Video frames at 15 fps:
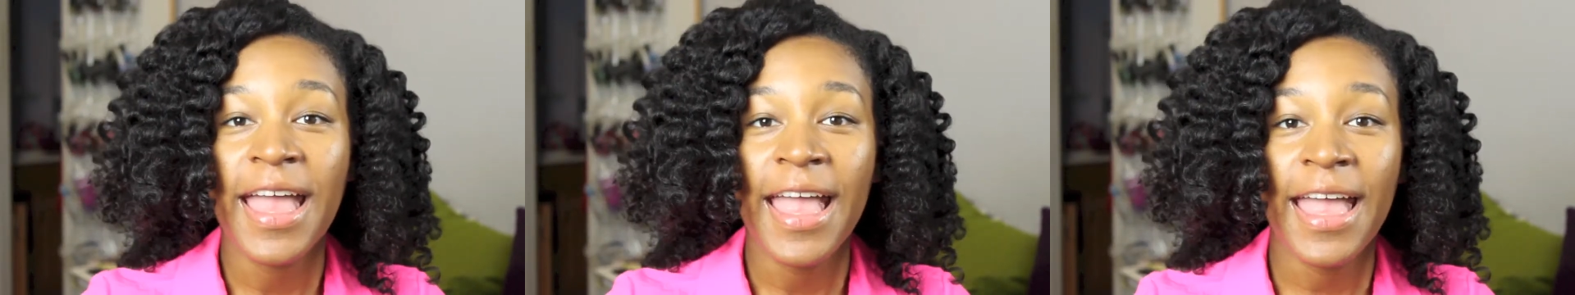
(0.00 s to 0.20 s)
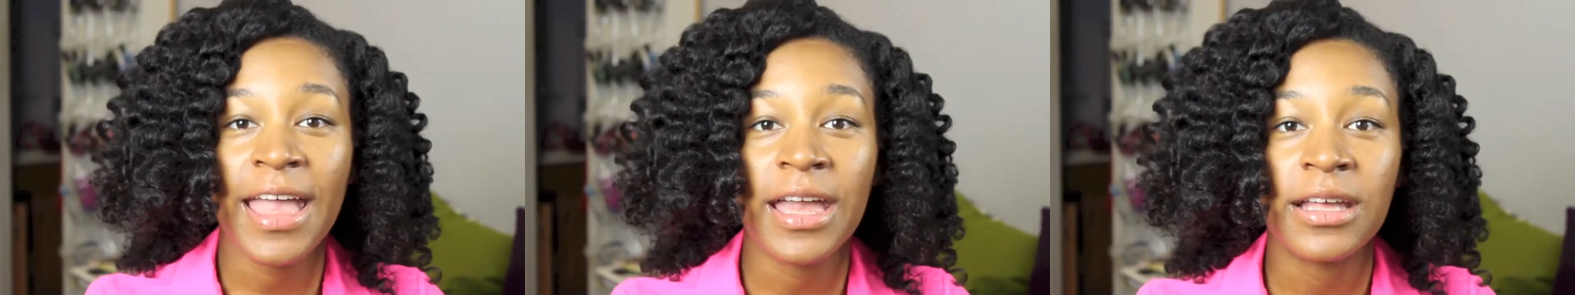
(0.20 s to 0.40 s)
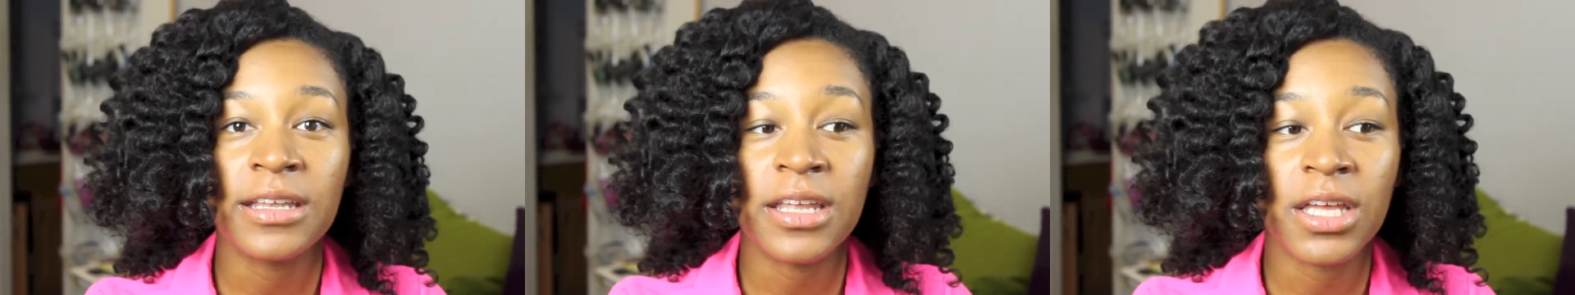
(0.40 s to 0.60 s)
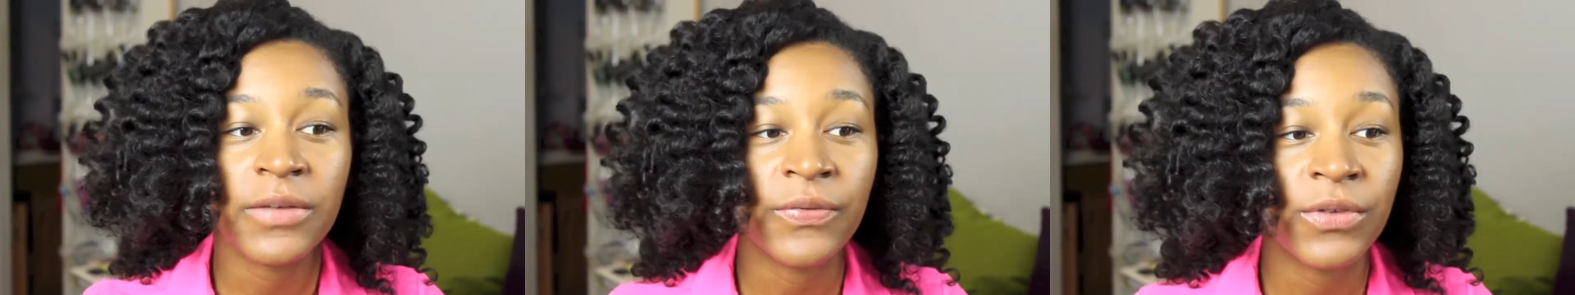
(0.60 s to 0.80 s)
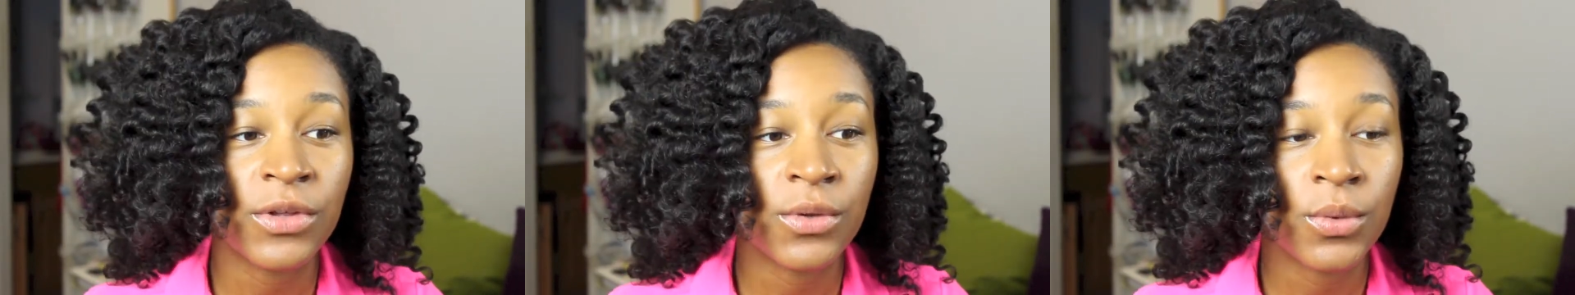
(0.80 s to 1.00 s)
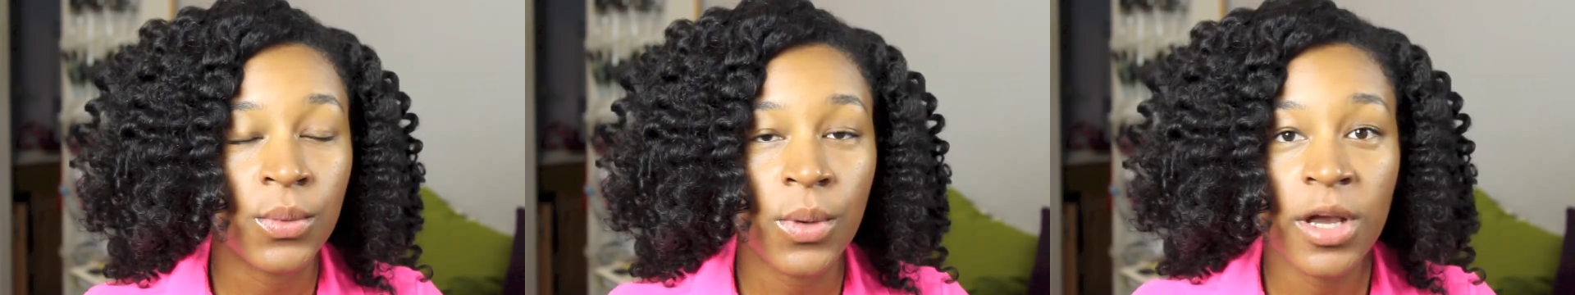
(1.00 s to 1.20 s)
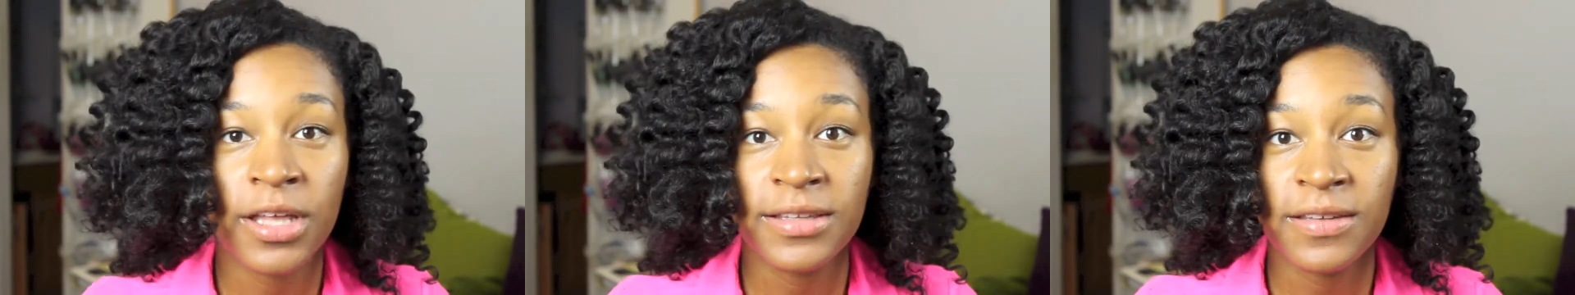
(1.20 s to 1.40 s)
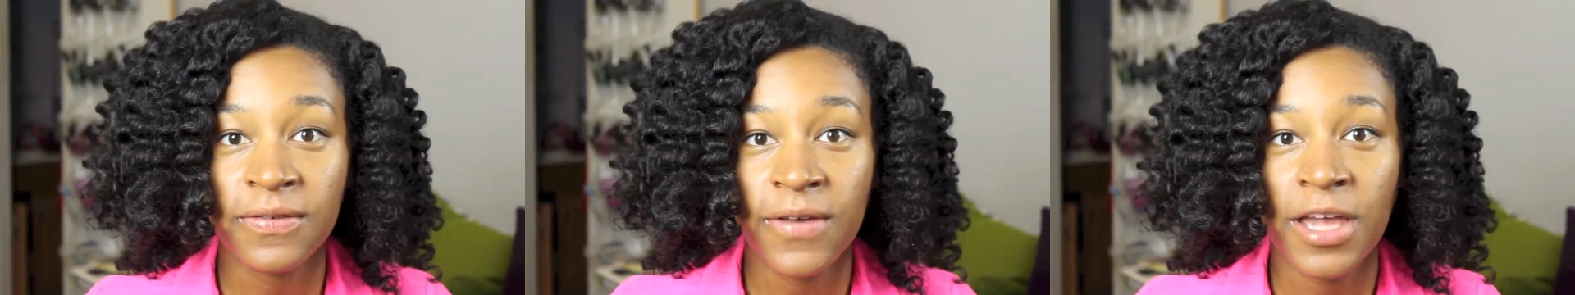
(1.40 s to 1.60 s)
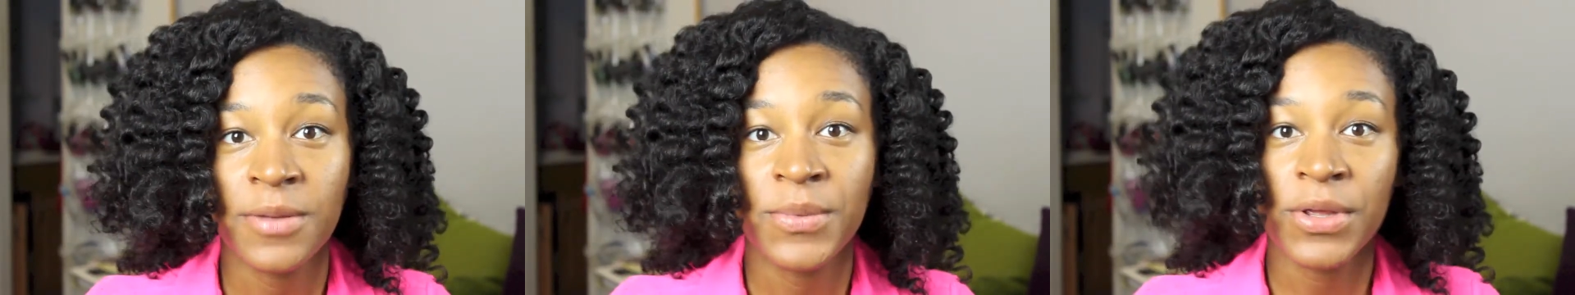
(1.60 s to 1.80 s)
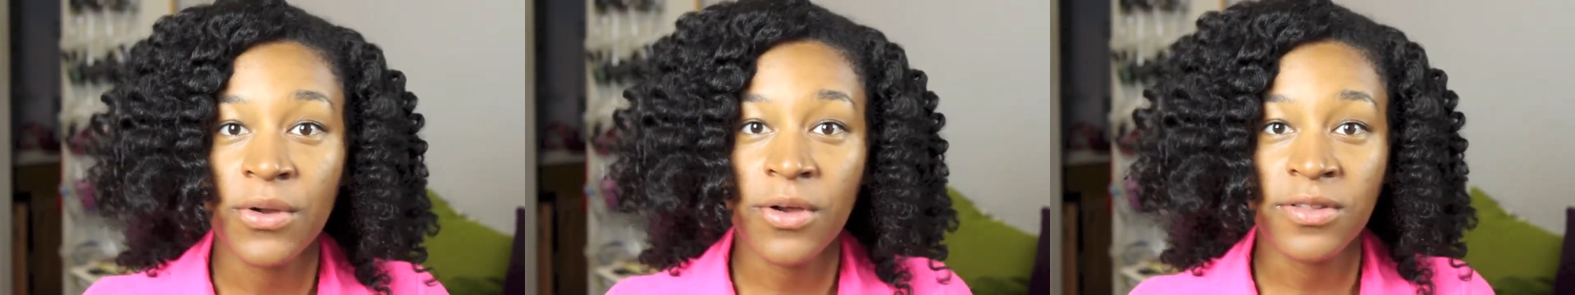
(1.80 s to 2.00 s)
and if you want to
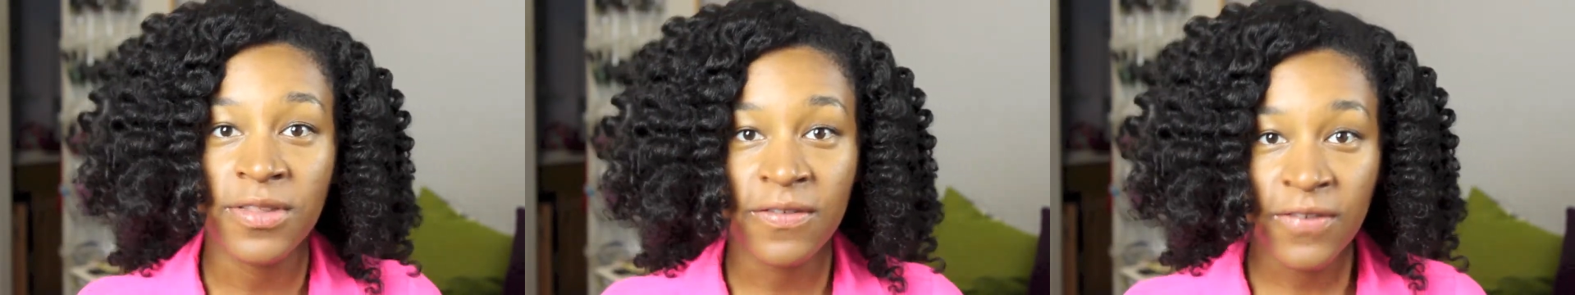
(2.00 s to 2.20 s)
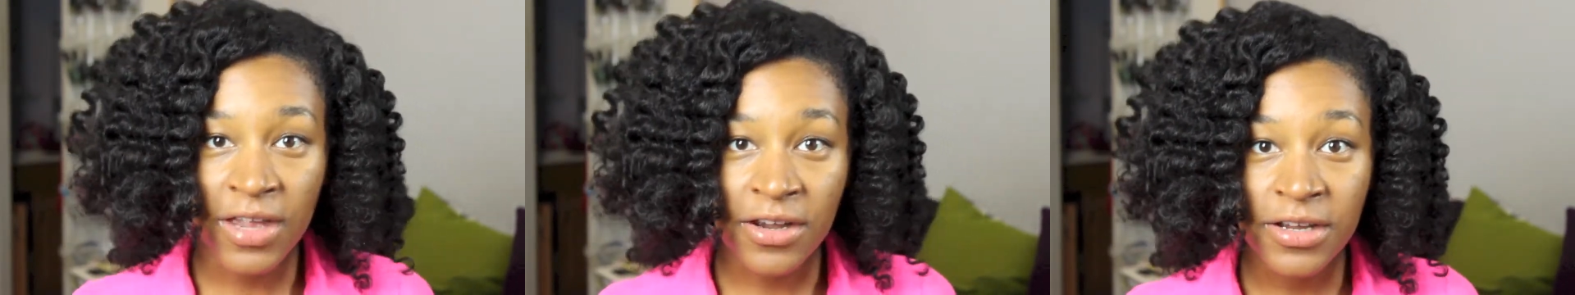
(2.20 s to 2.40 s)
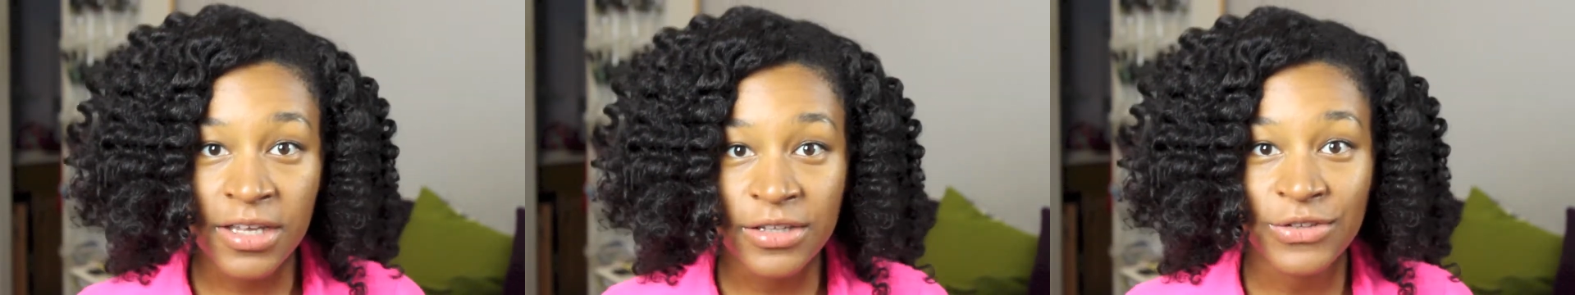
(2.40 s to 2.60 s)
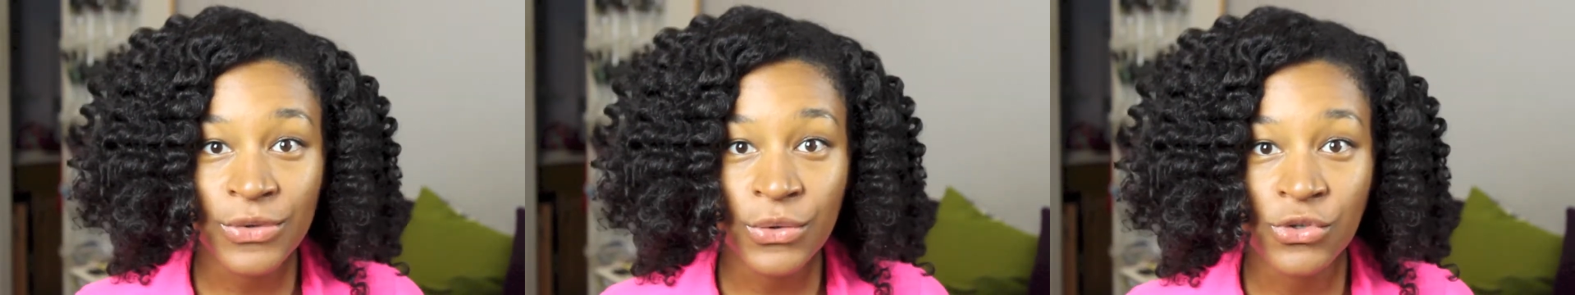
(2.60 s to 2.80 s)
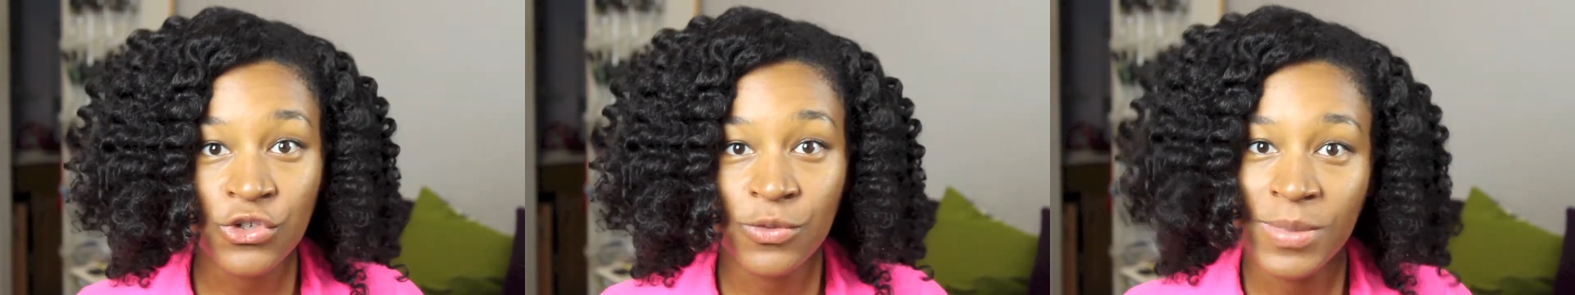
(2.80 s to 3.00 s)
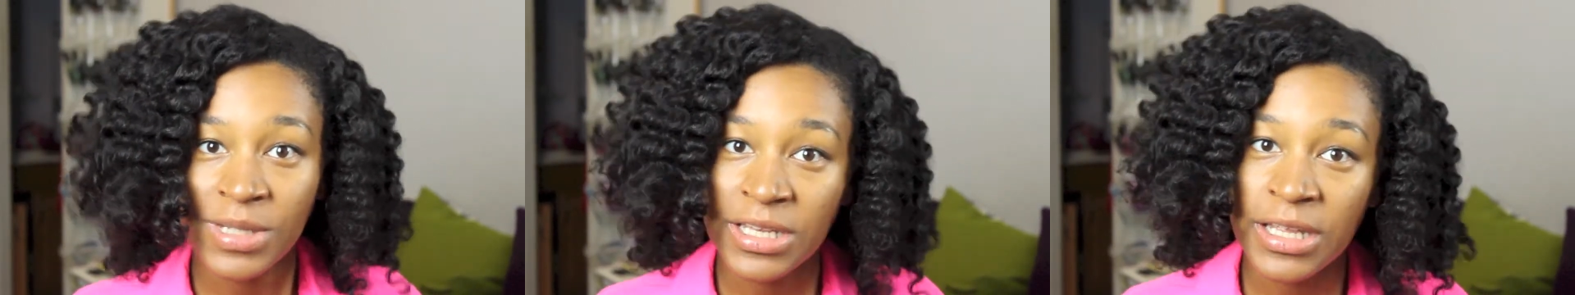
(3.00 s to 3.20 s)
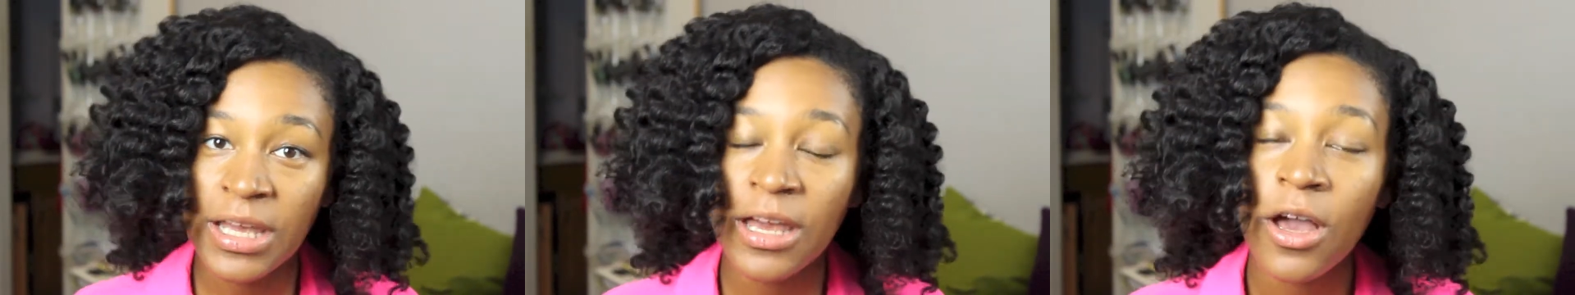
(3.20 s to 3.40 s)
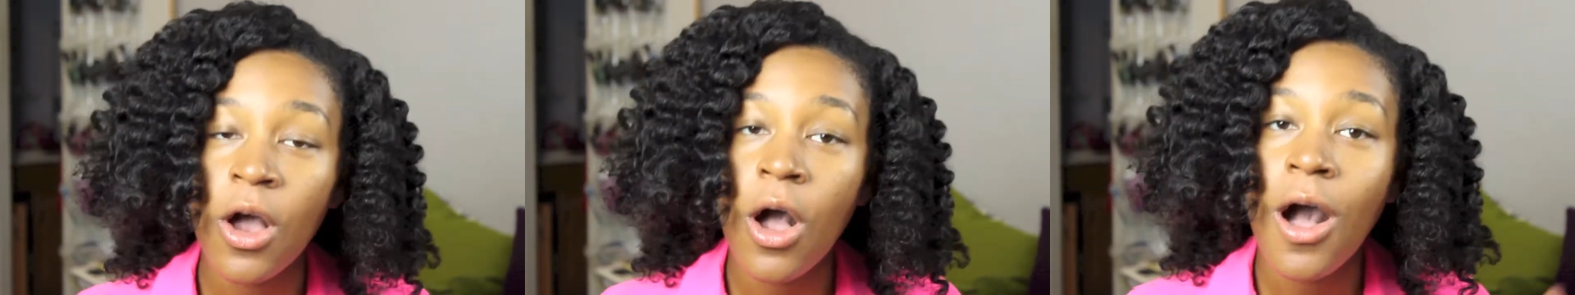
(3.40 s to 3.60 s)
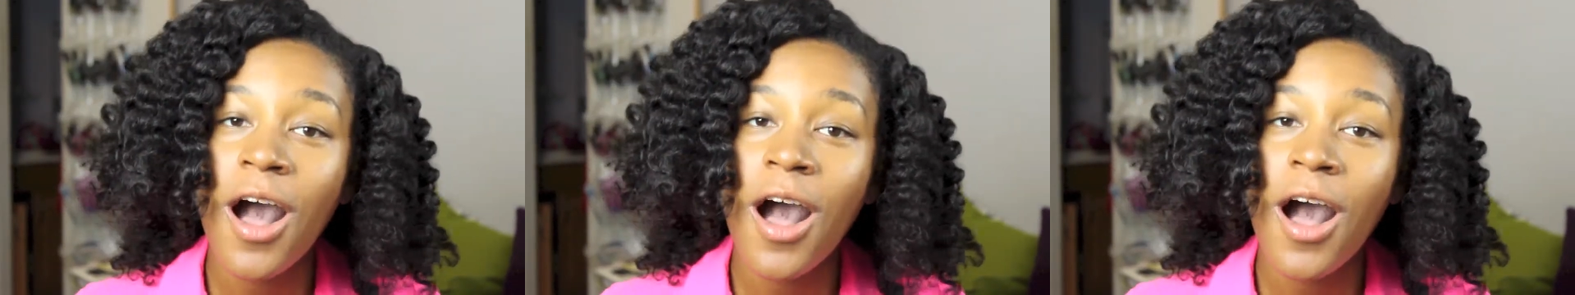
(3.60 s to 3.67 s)
find me on the various social media,